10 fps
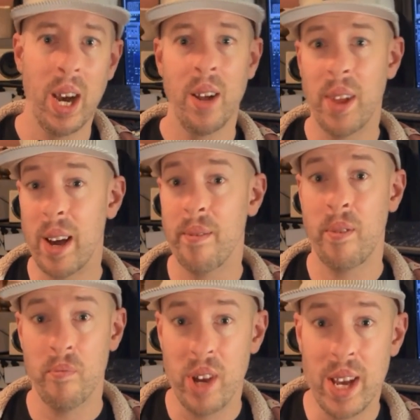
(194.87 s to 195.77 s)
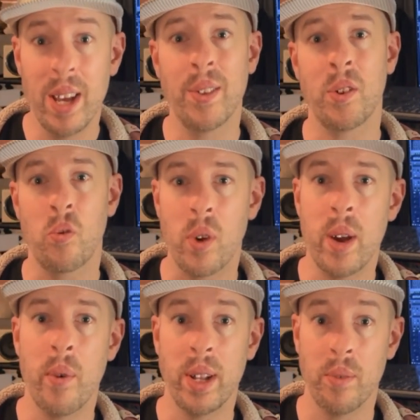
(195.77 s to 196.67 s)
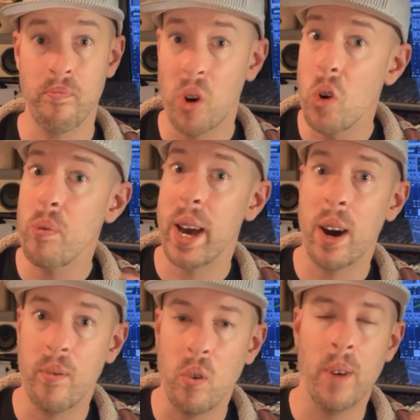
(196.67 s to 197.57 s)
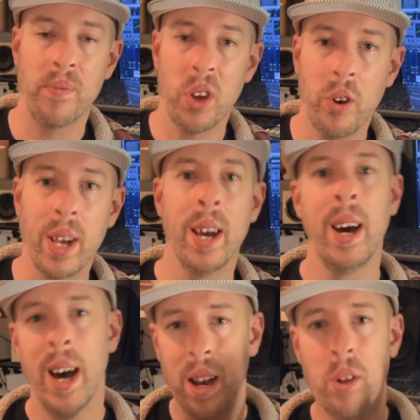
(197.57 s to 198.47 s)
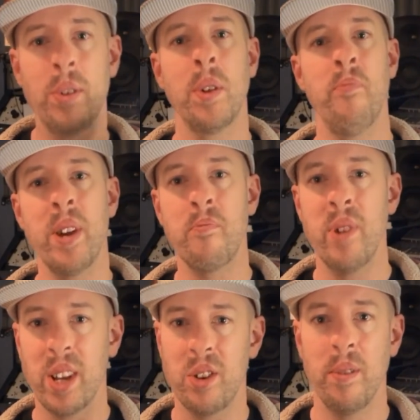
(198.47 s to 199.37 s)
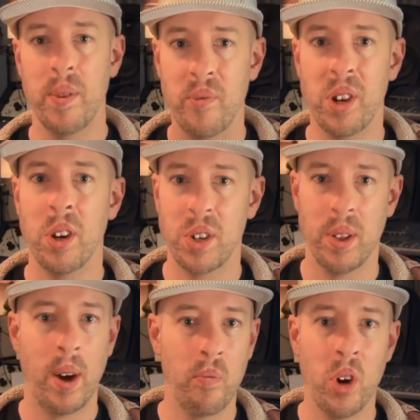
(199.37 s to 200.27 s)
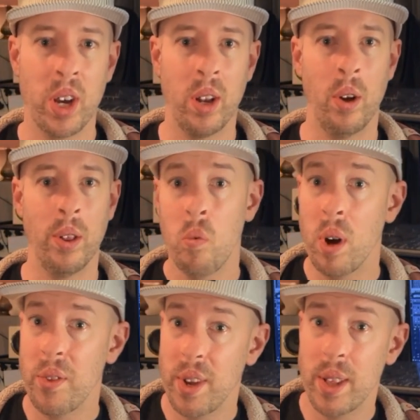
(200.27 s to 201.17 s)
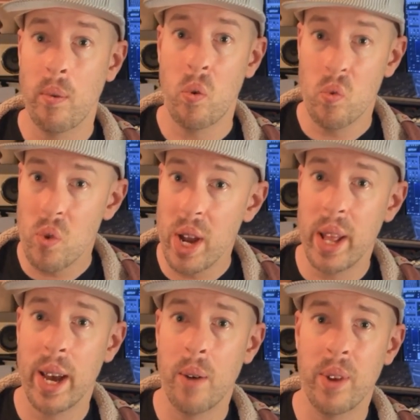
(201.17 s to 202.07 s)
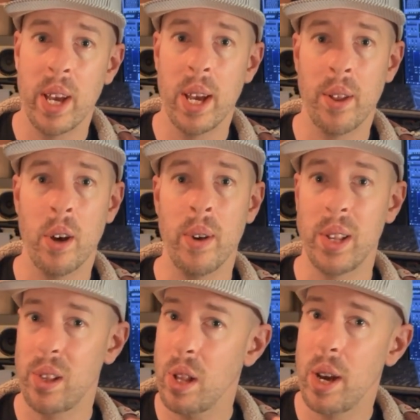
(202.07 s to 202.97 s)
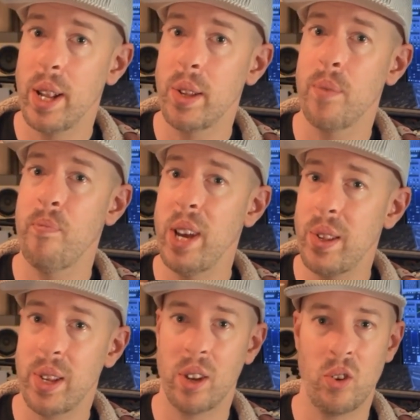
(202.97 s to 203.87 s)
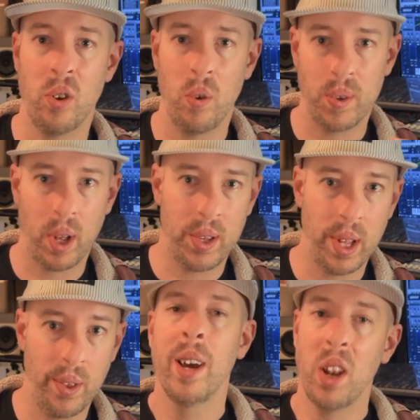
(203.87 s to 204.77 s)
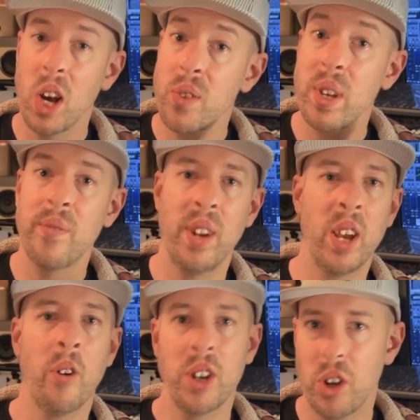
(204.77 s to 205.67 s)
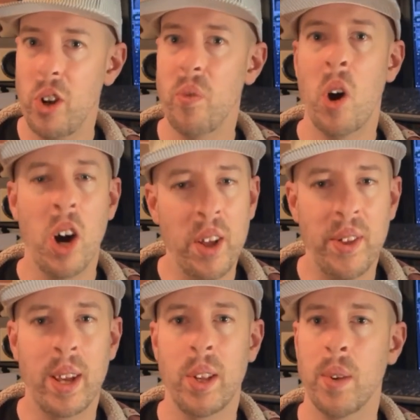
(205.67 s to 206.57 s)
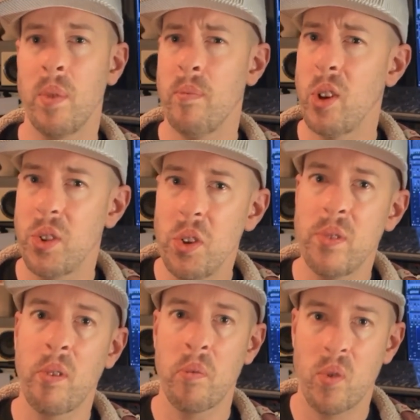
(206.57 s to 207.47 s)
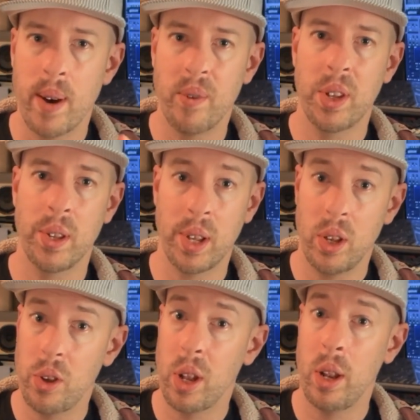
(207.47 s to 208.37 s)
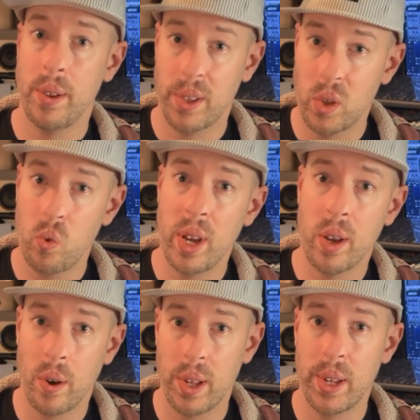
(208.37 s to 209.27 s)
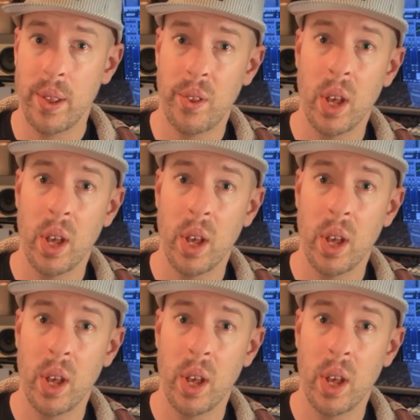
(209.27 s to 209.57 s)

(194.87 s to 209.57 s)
That, for me, is a great way to pull me out of what I'm doing and lose the big picture of the production that I'm working on. One thing that will really help you here, though, is learning some basic controls on a synth. In last week's video, I showed you what I think are some of the most useful parameters that you can learn to tweak on a synth,